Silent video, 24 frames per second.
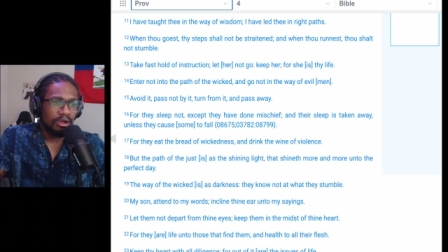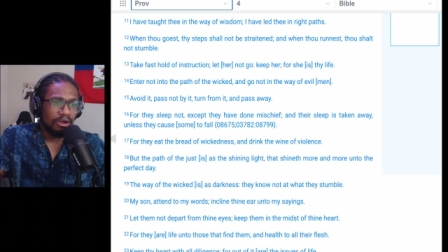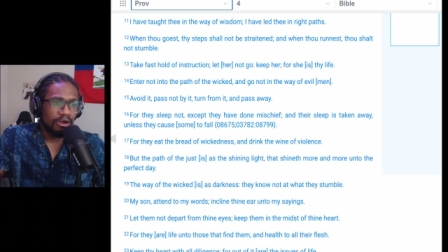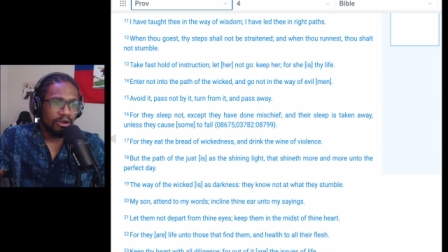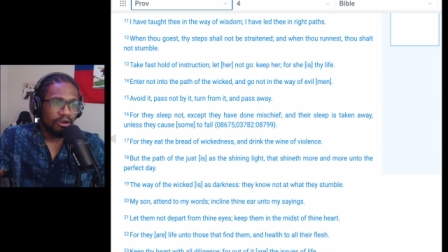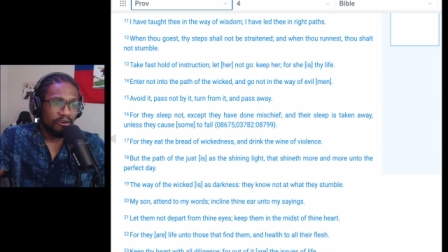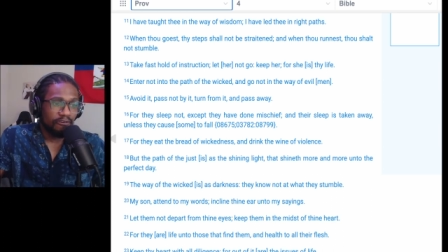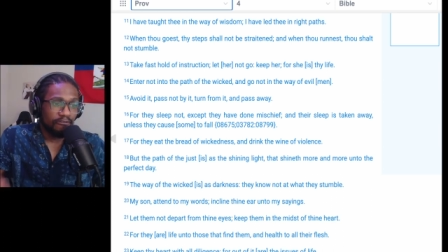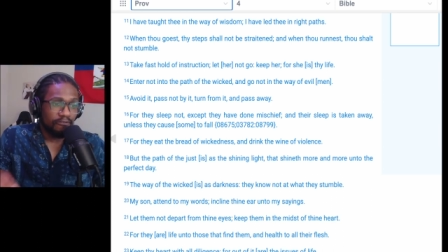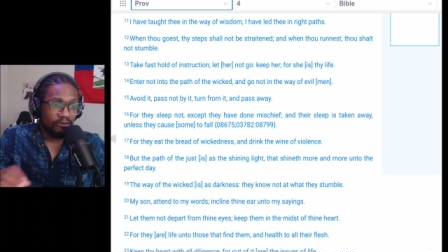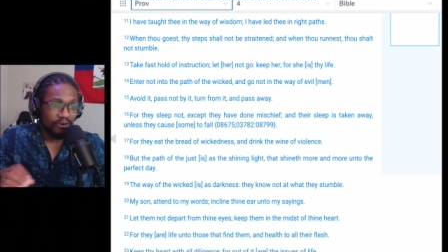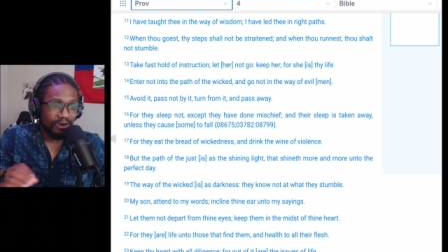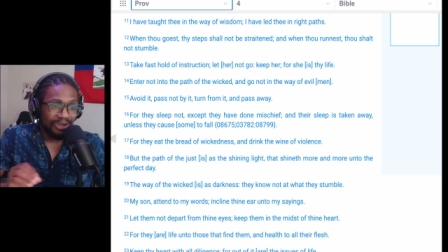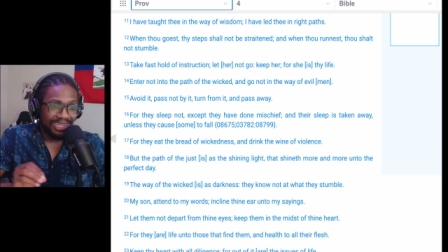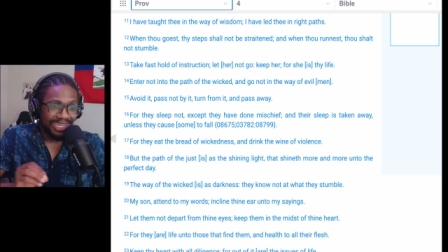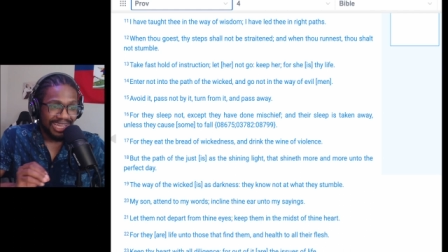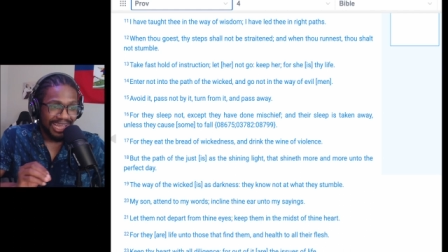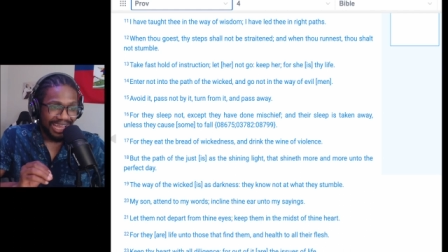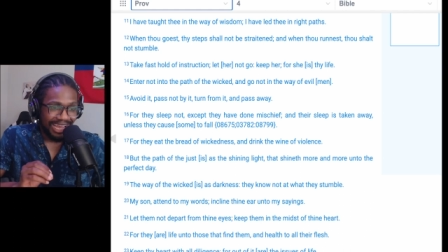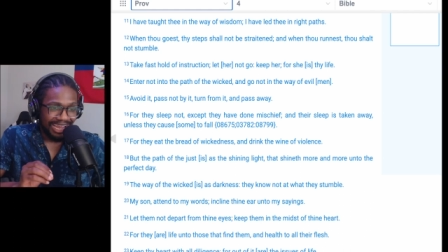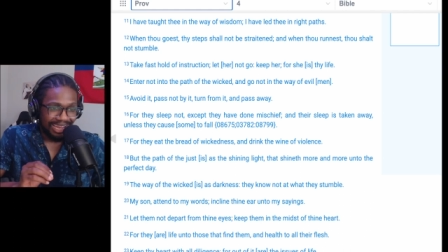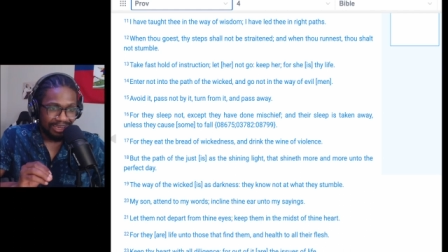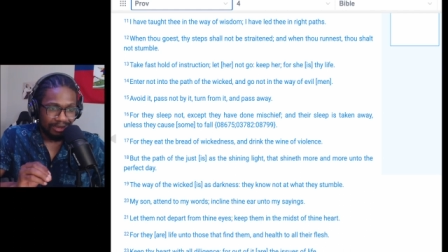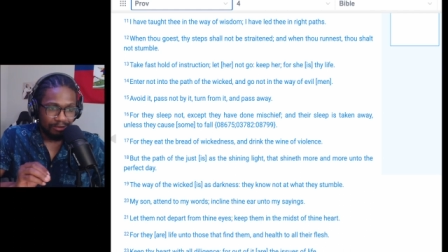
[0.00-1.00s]
For they
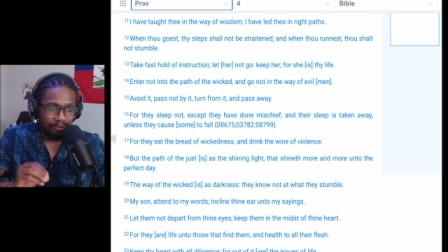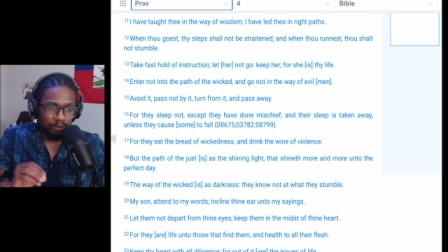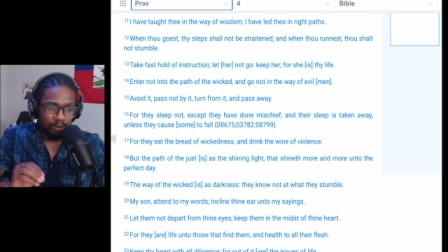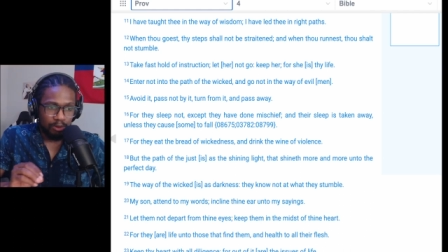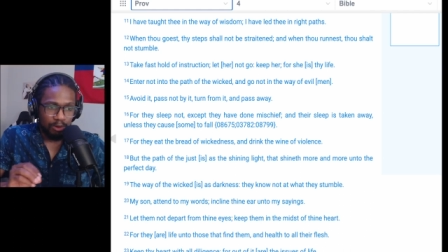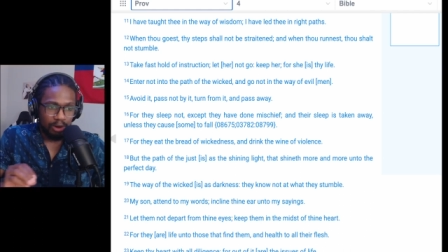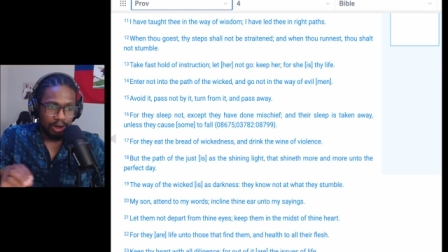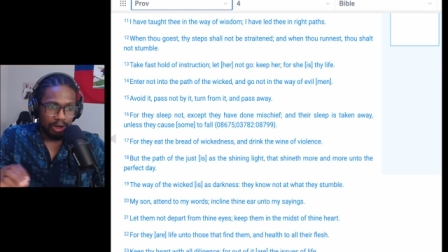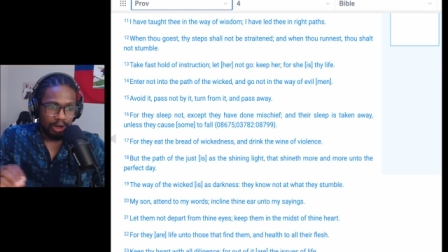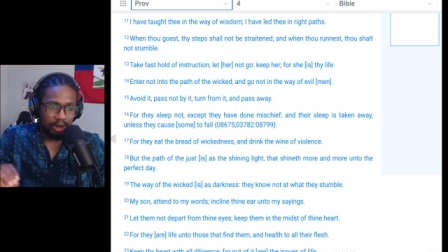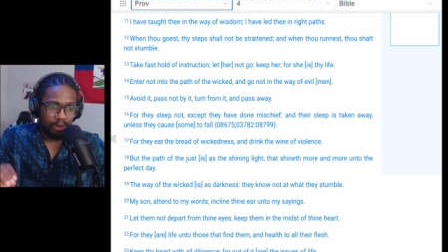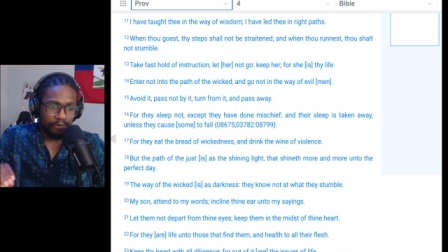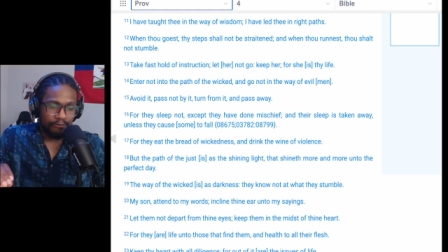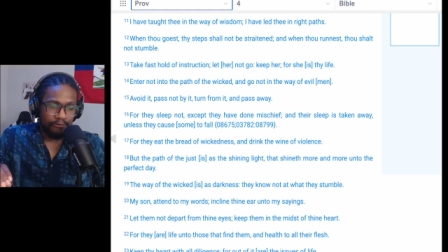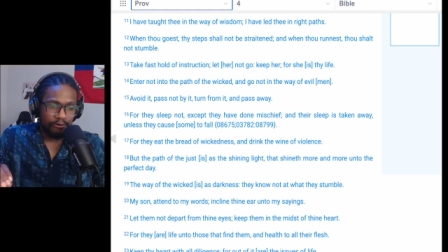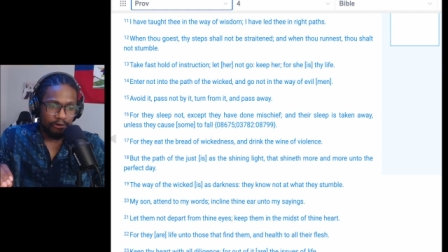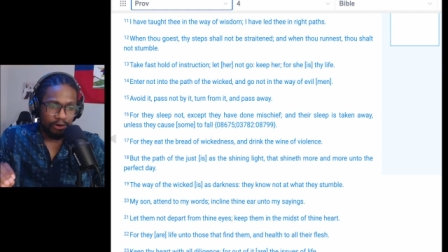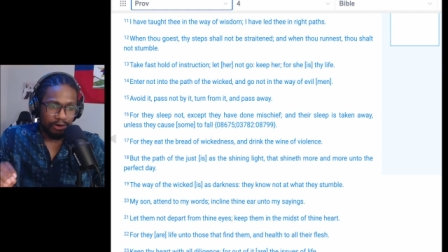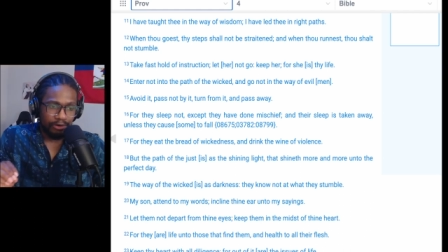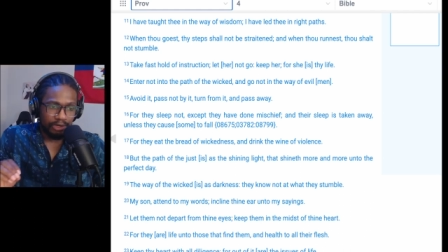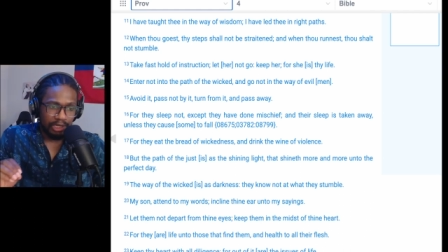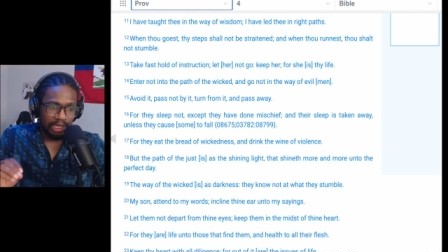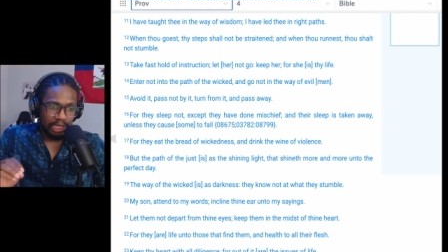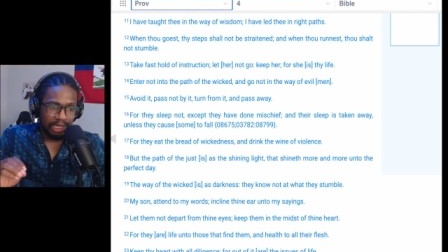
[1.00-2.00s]
eat bread,
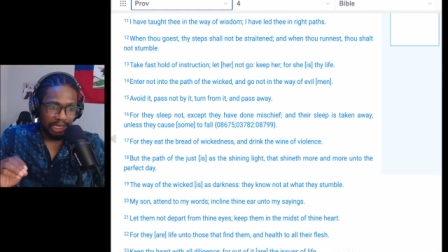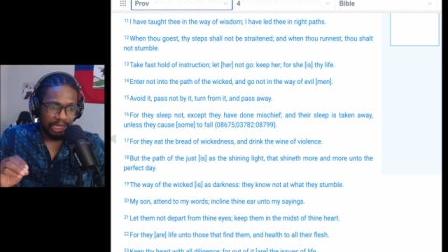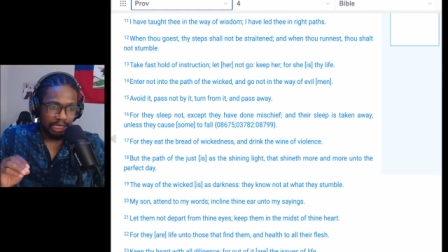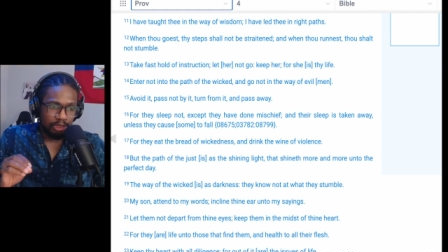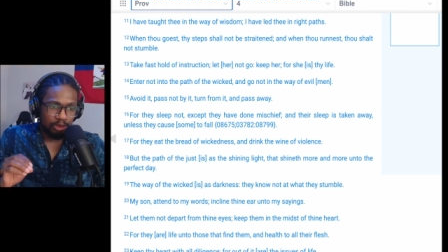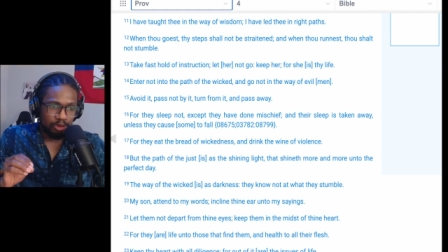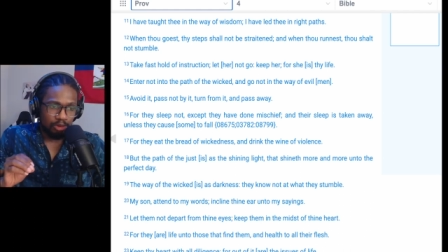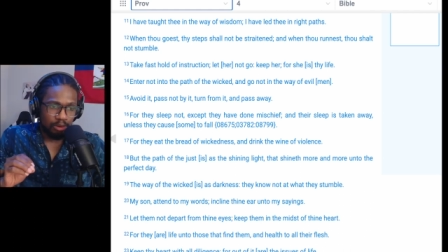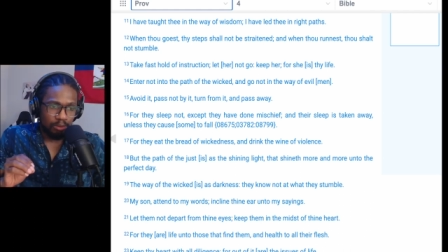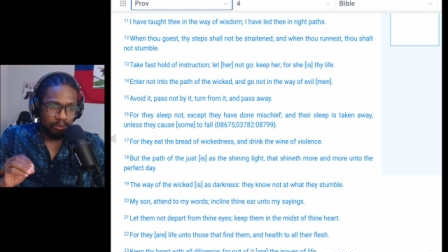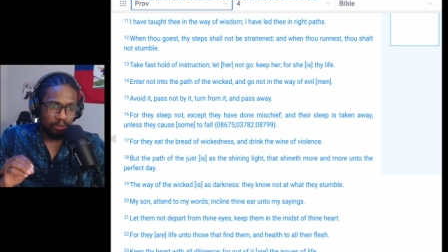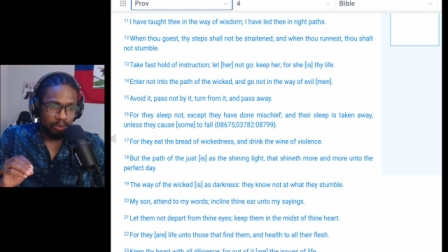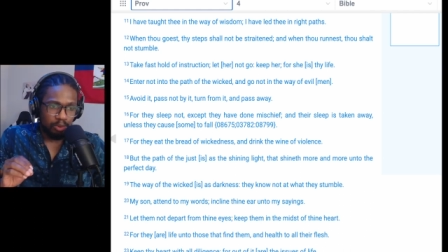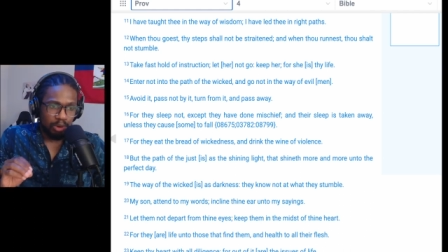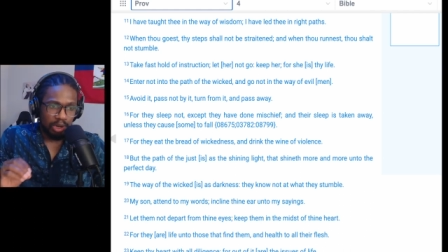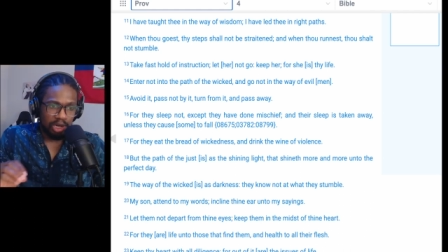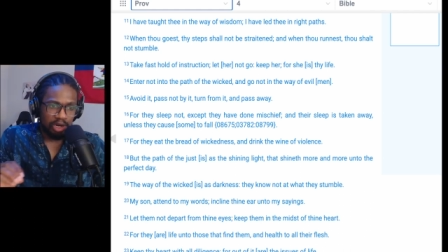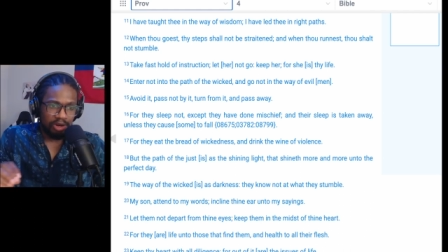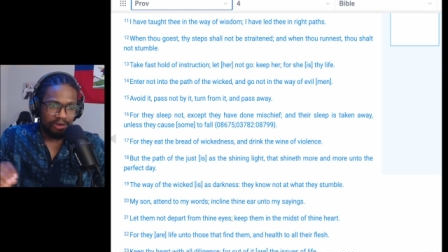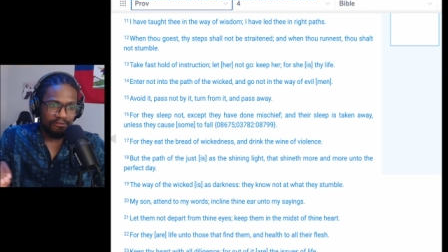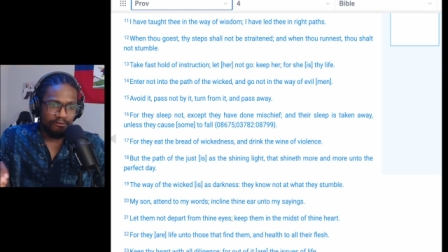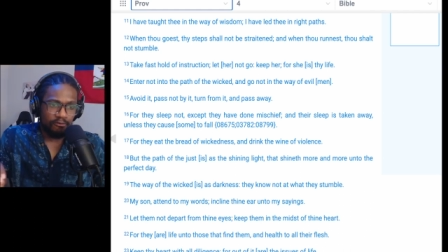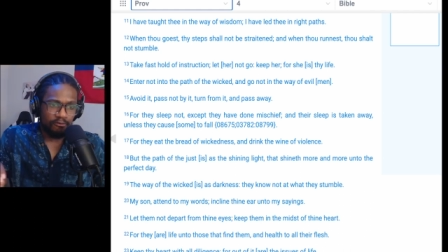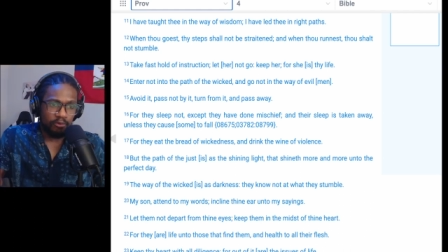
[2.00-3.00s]
for they eat the bread
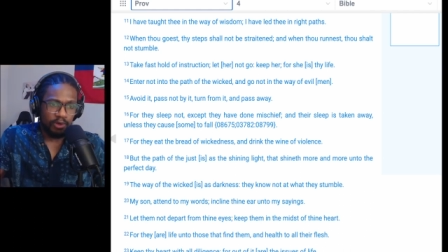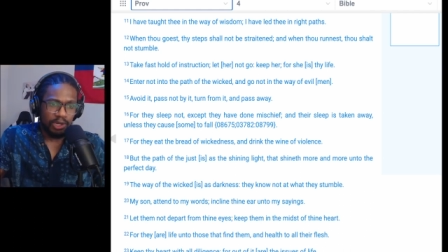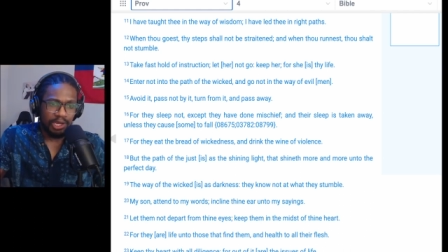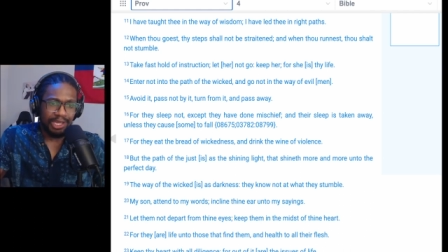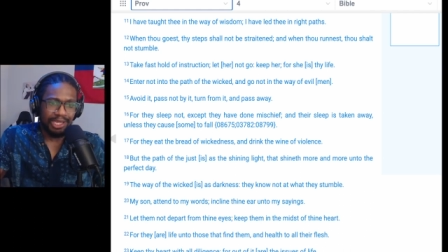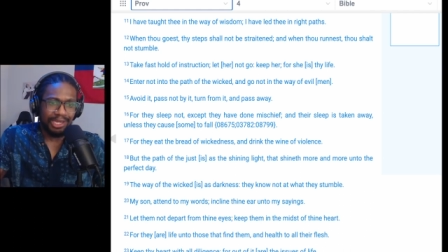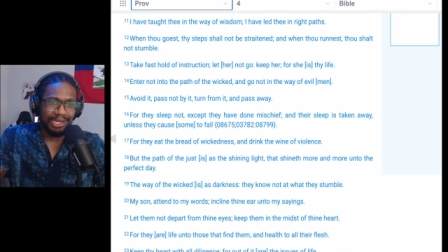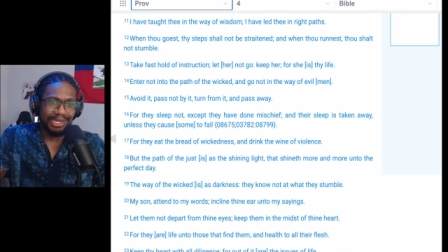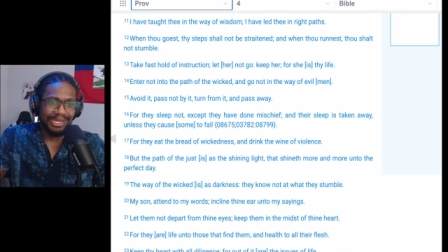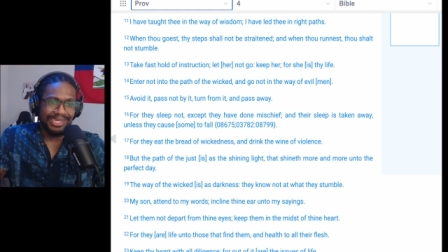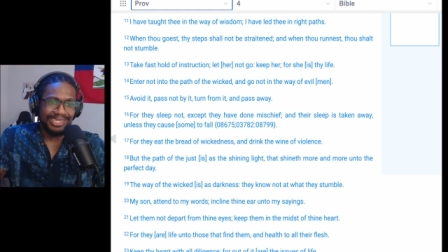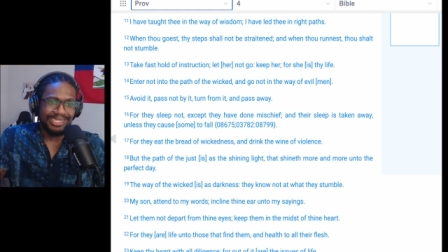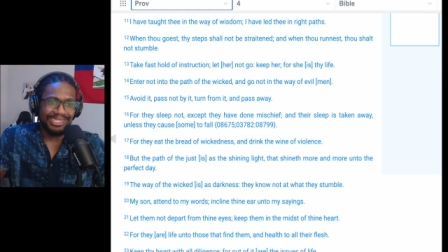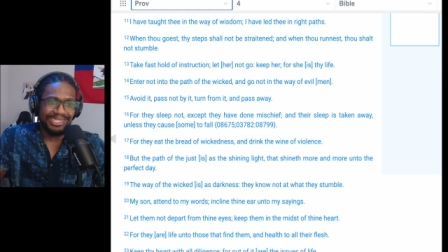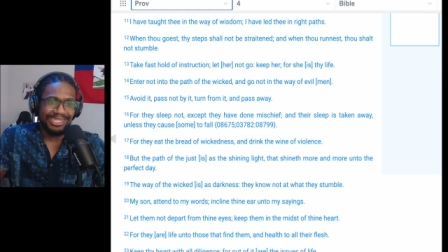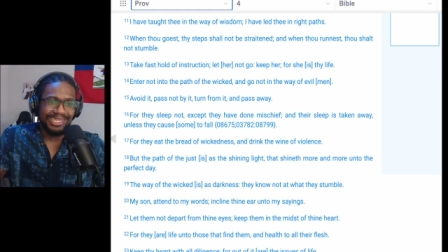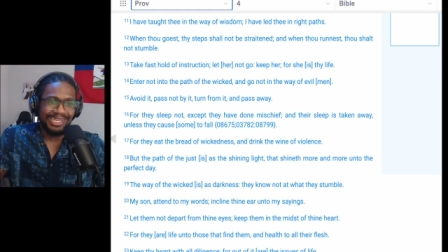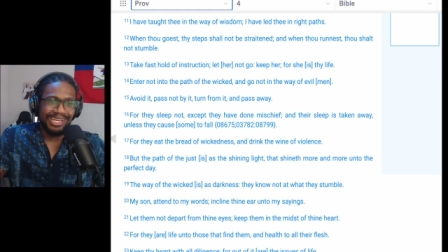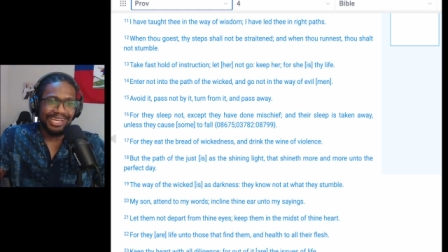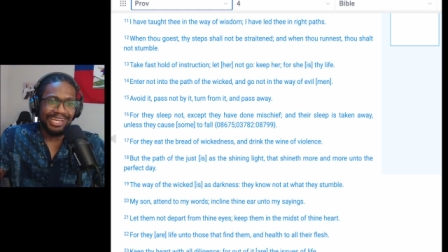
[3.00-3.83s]
of wickedness,